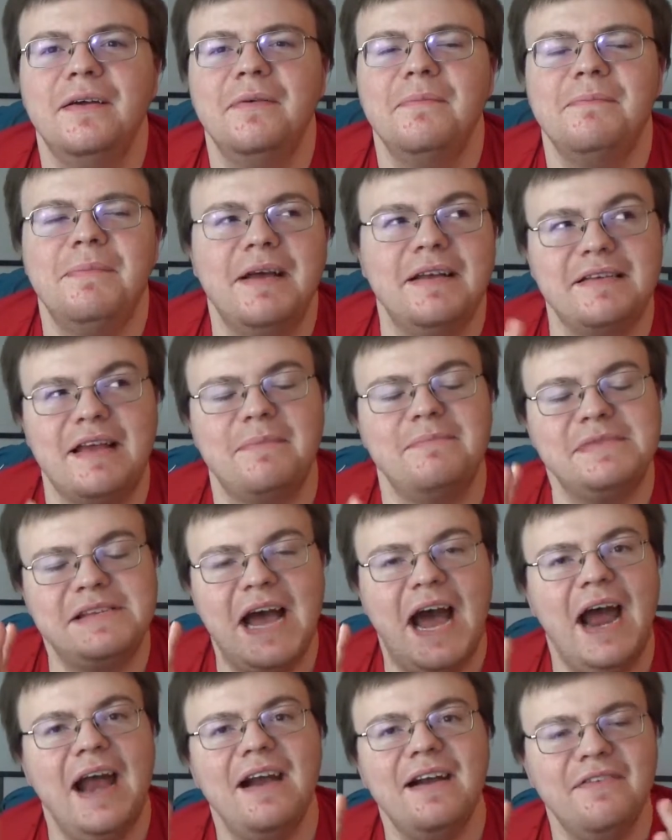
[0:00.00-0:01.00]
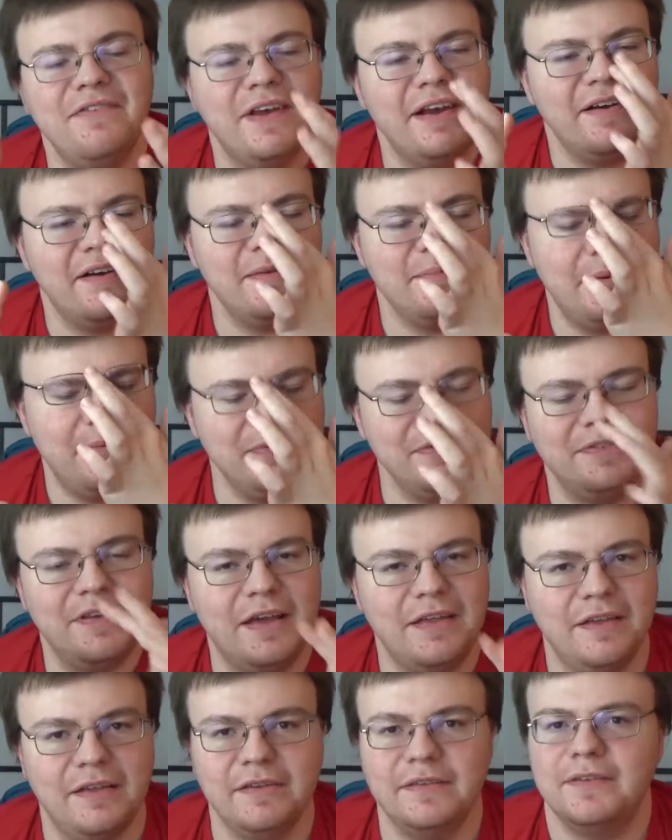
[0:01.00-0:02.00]
Because I'm tired of hearing people say
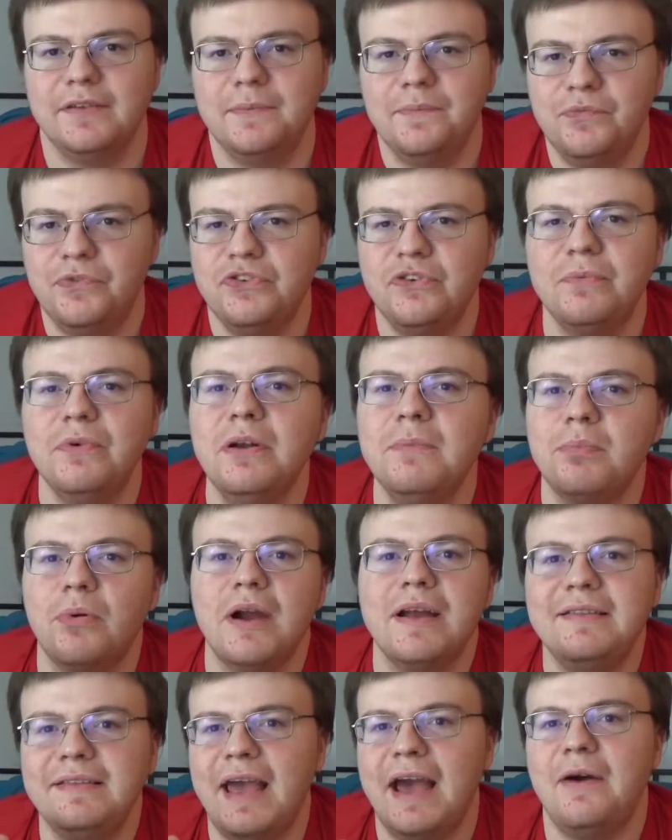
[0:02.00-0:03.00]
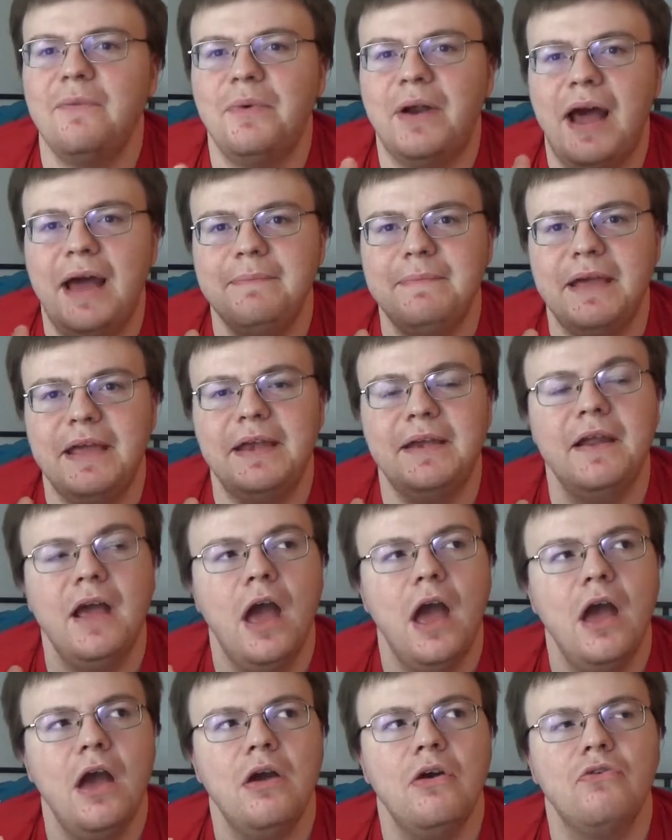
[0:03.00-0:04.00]
this. So I'm going to break down what I mean
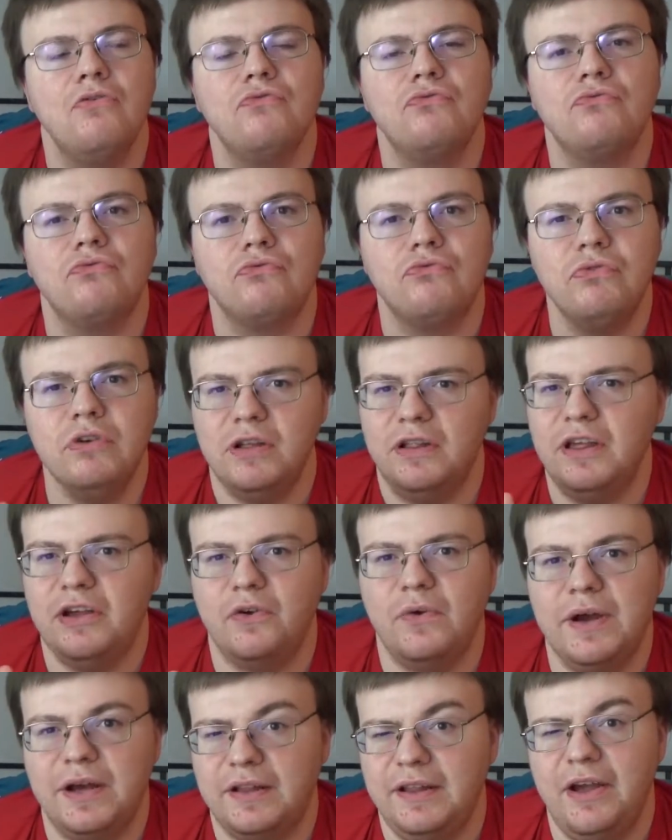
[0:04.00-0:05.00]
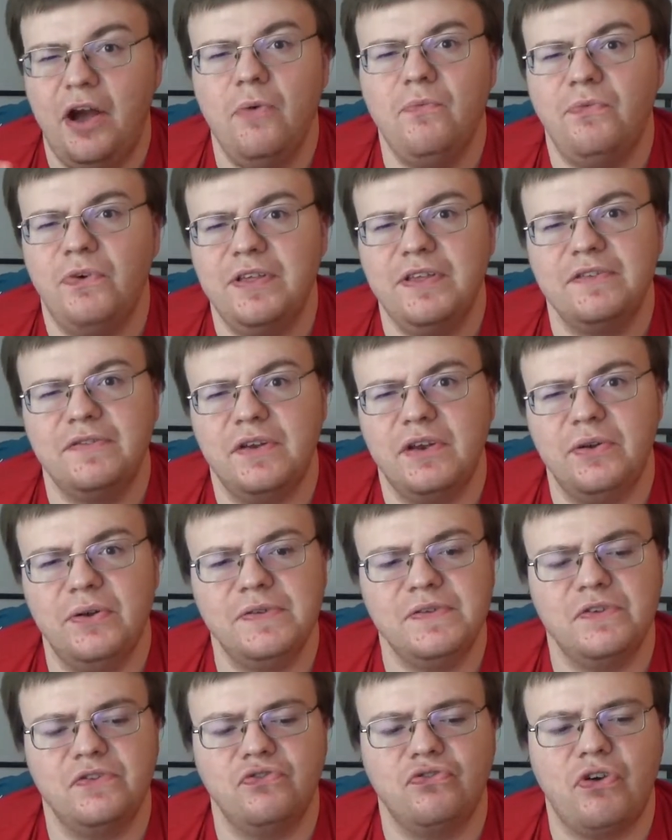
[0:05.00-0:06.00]
really quickly. Hopefully this video
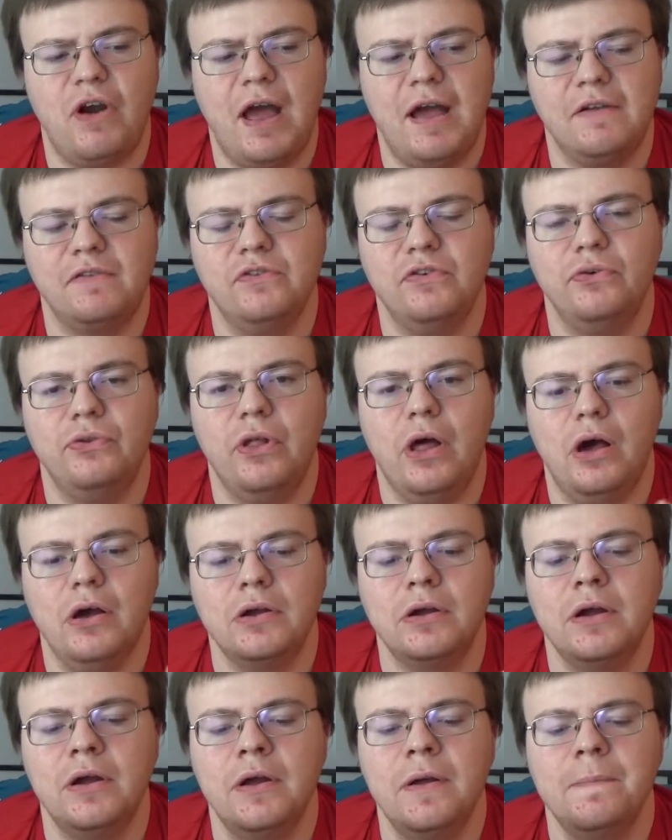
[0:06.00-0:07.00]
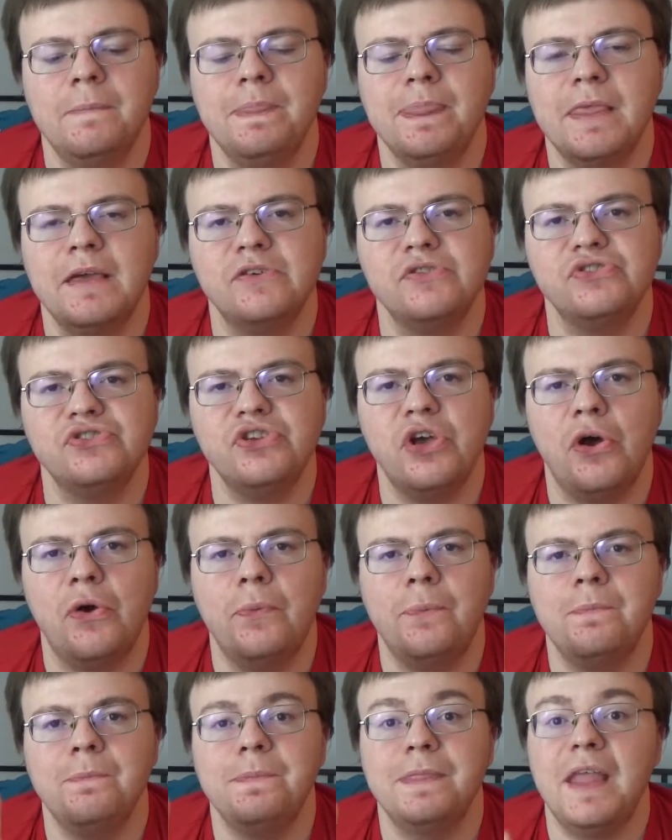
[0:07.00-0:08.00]
doesn't drag too long.
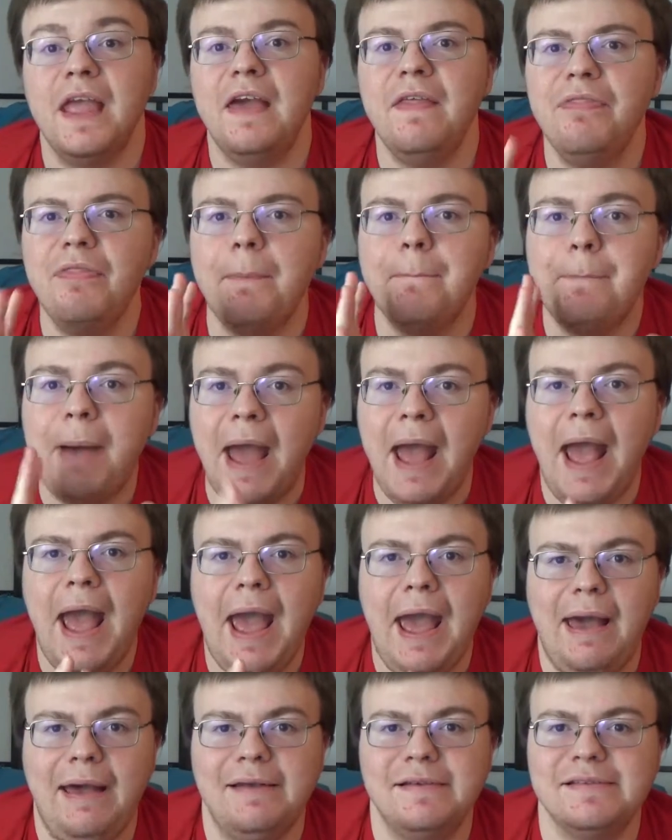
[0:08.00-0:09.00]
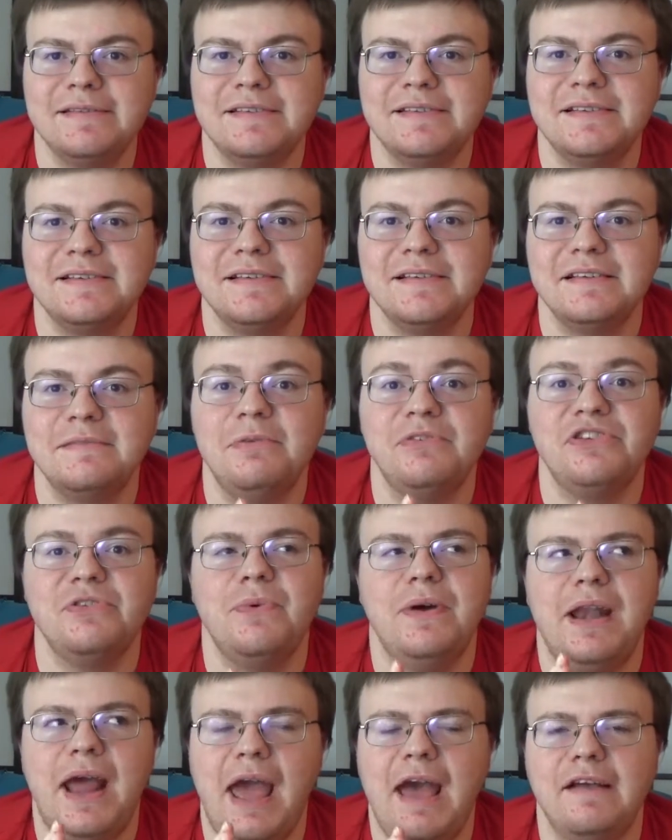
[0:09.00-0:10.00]
So, in the past, especially
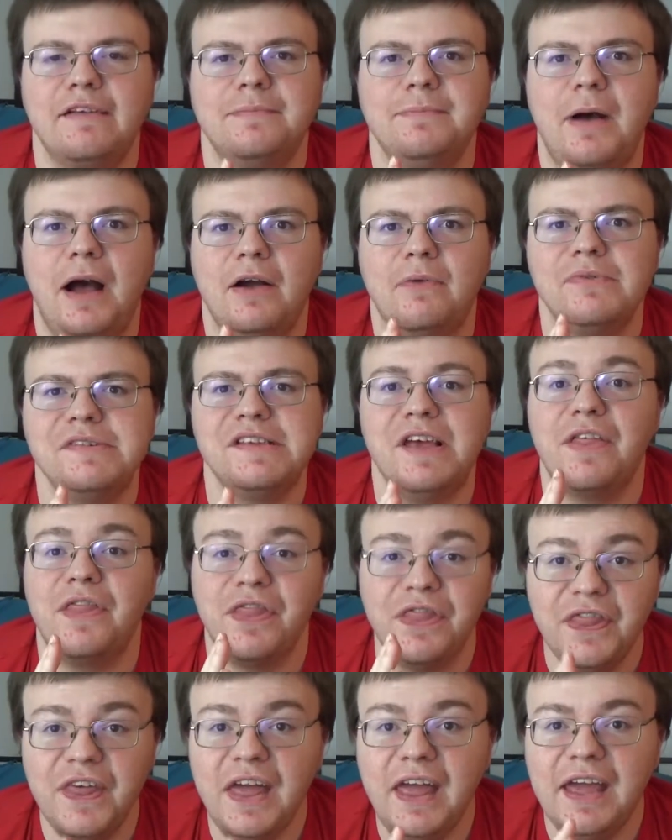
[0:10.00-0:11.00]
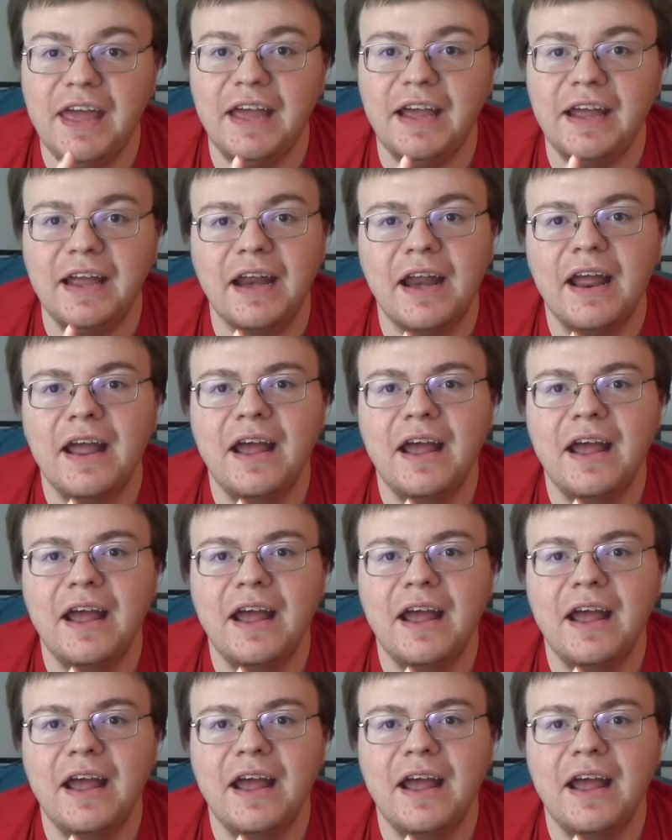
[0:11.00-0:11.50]
when X-Pac was a thing,